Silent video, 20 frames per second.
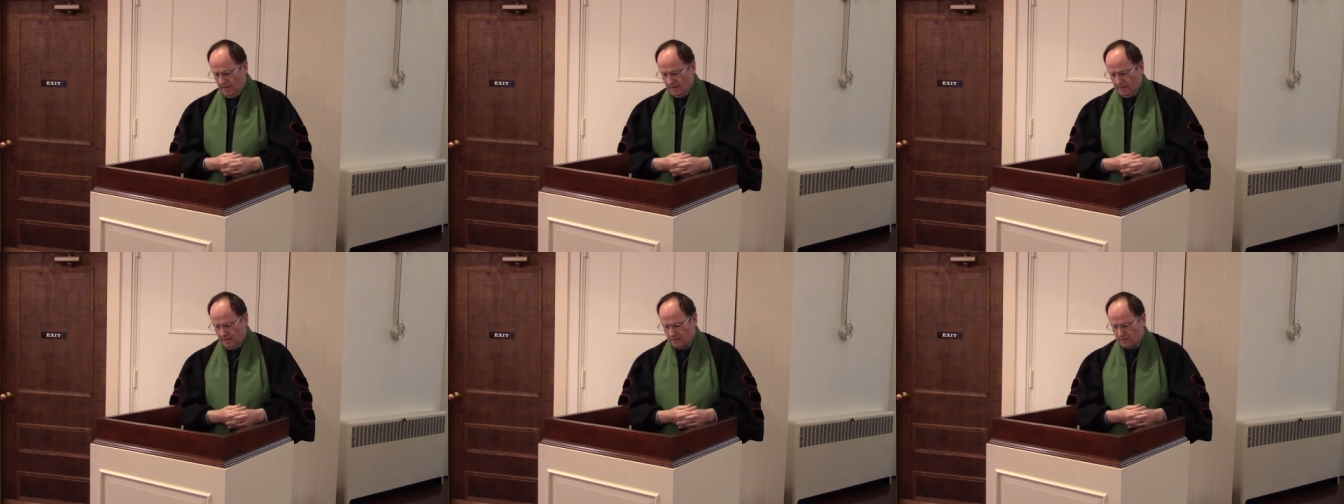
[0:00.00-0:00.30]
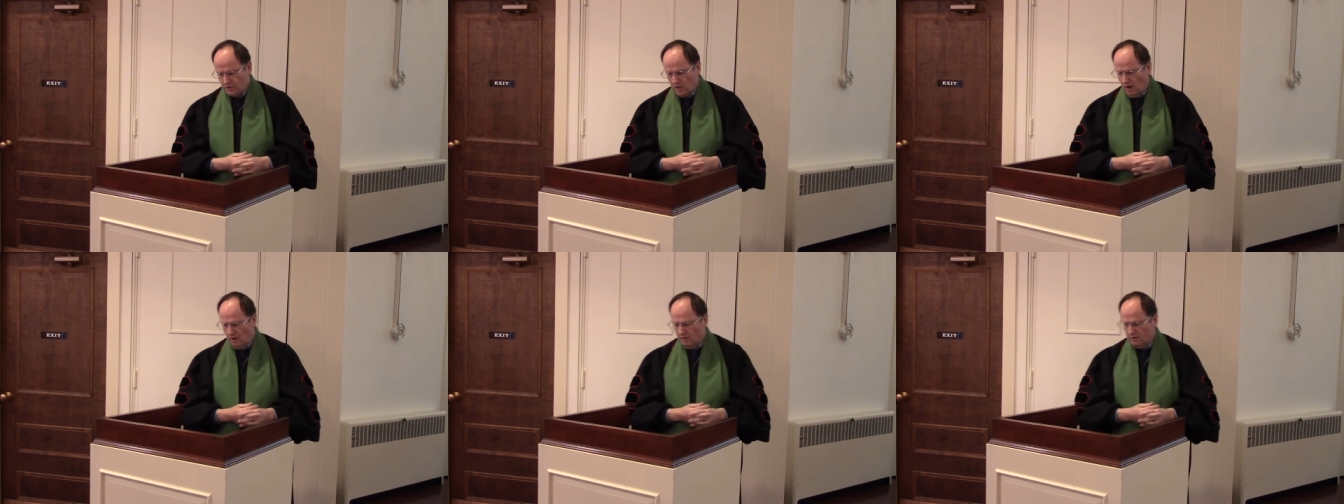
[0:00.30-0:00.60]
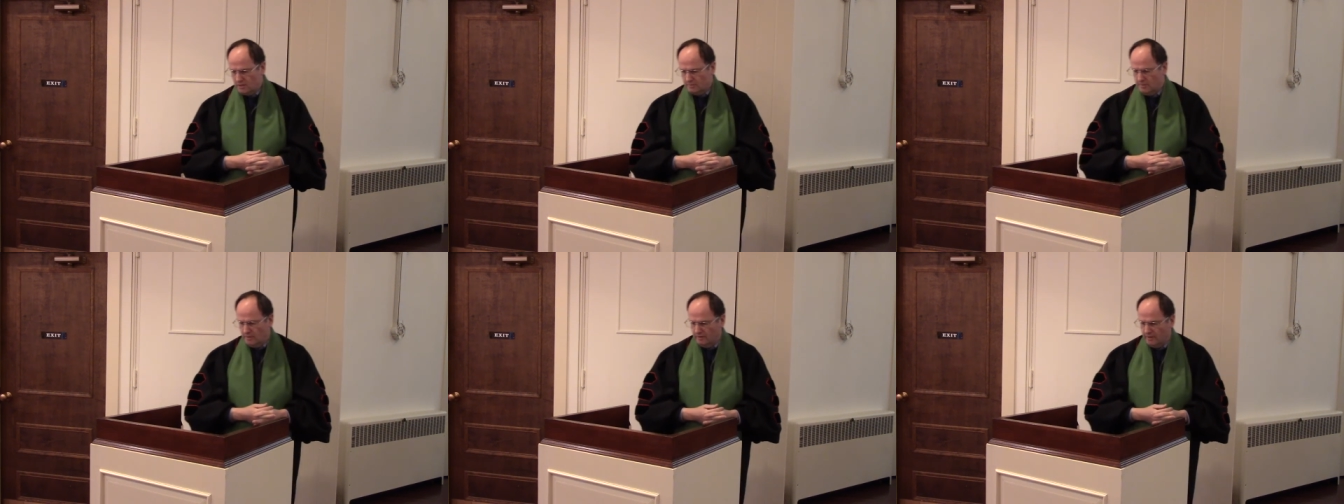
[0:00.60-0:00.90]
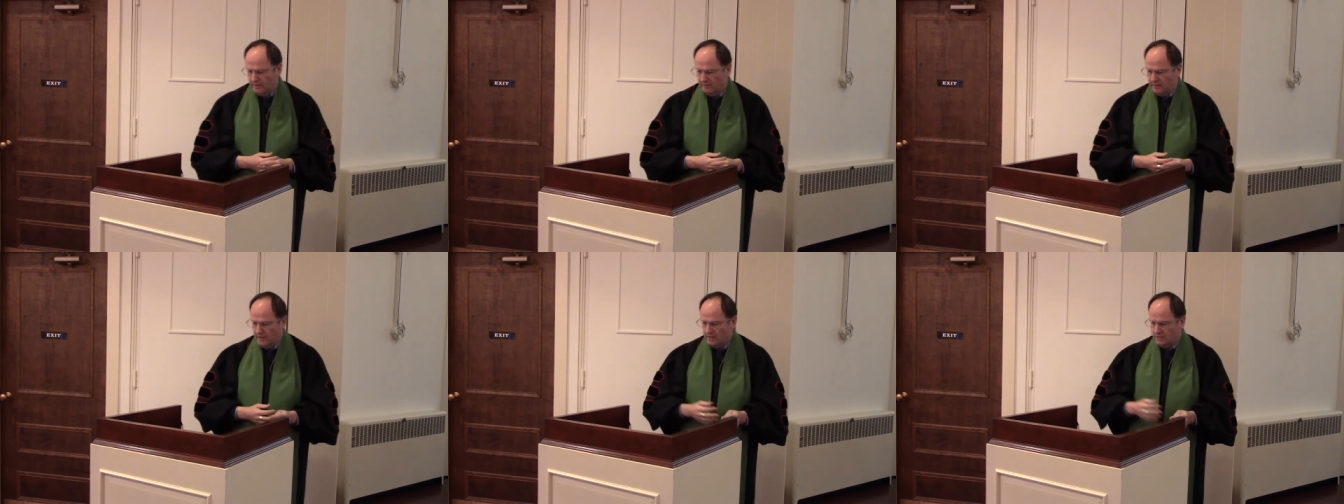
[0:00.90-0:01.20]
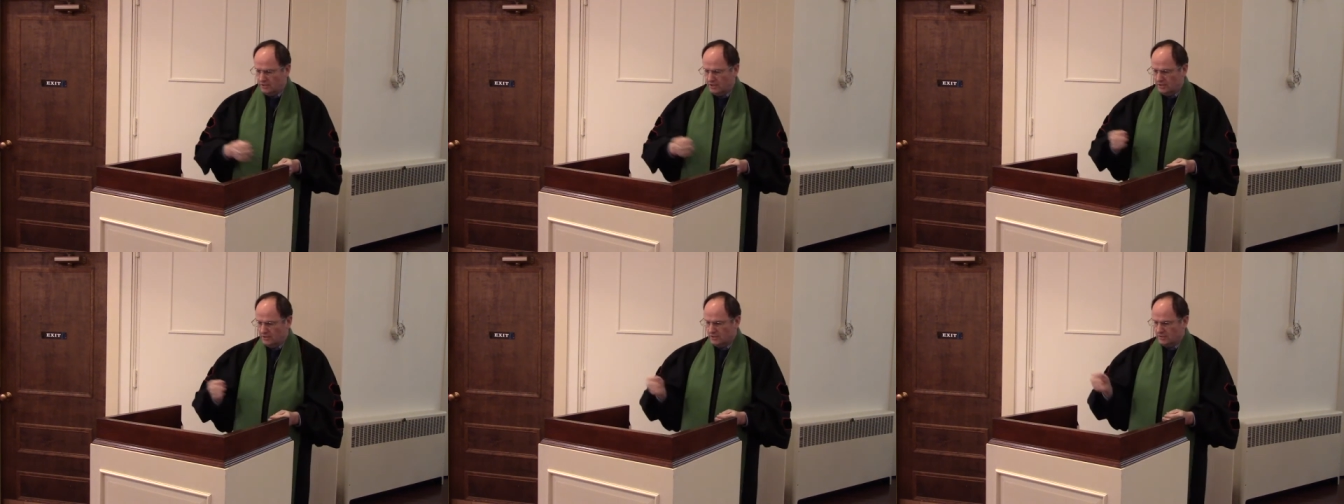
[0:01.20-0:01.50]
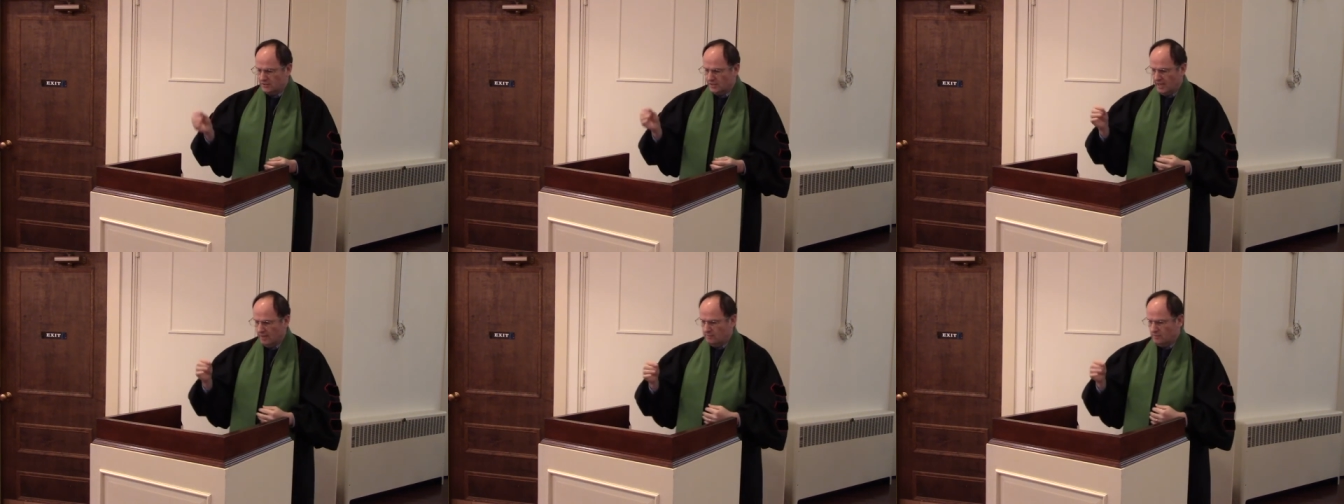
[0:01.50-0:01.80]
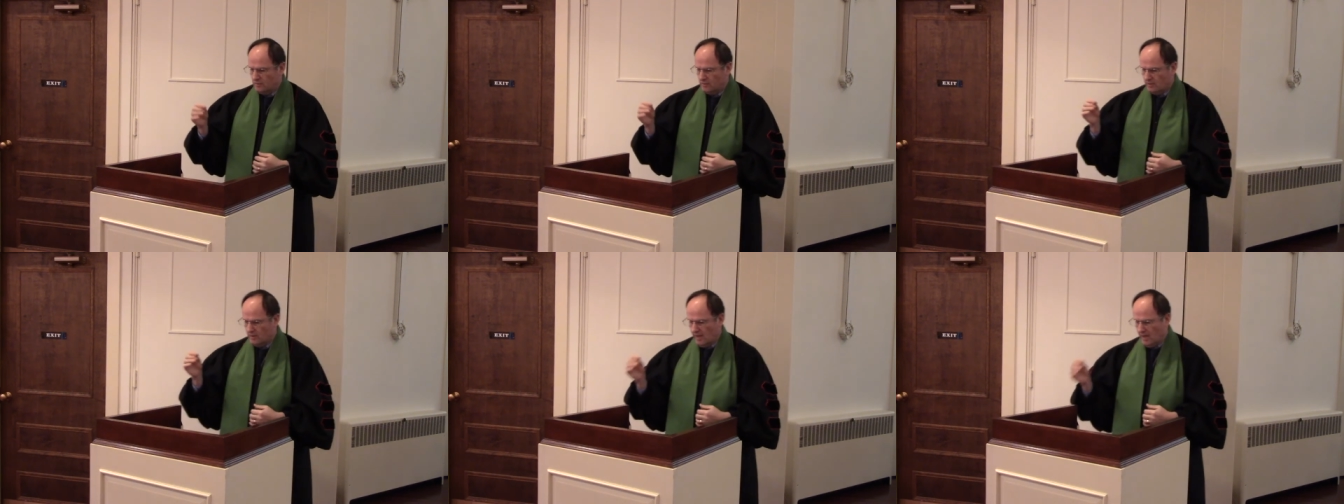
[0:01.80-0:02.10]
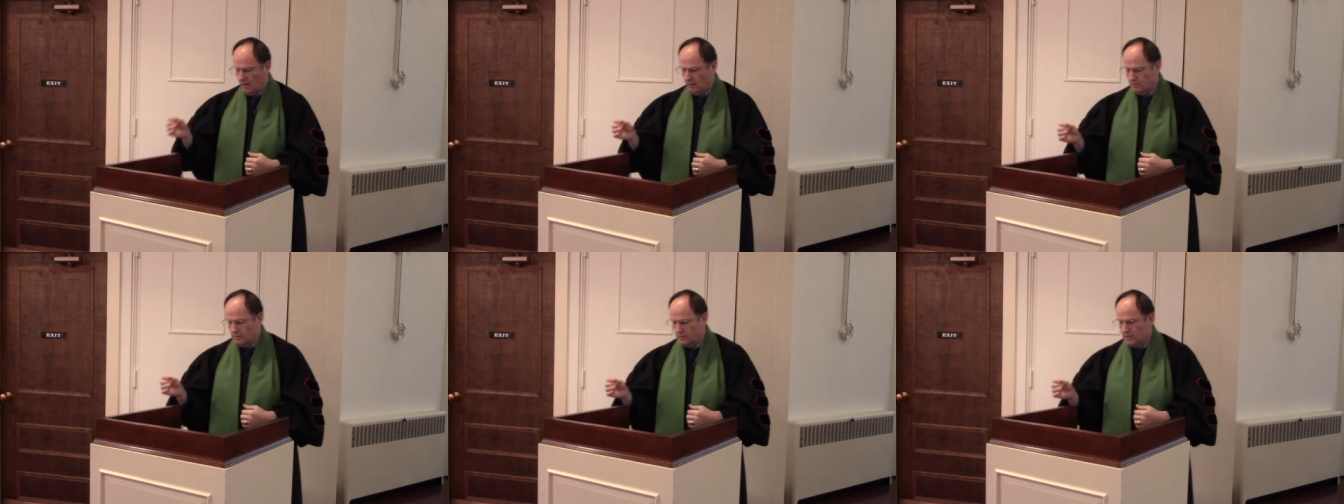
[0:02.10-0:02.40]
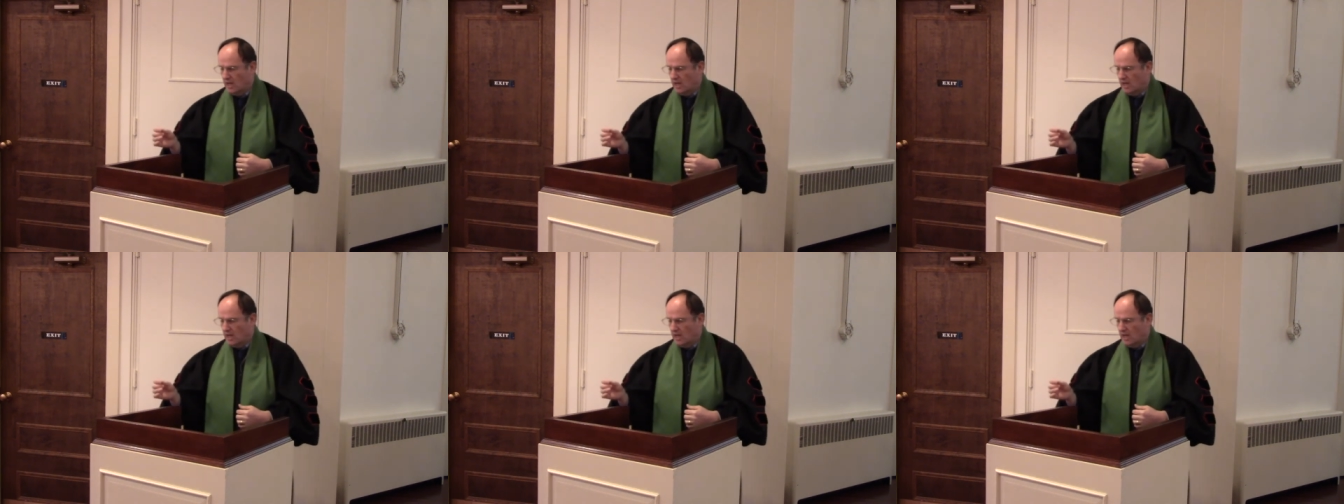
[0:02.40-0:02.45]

Now, scholars believe that Jesus came to the house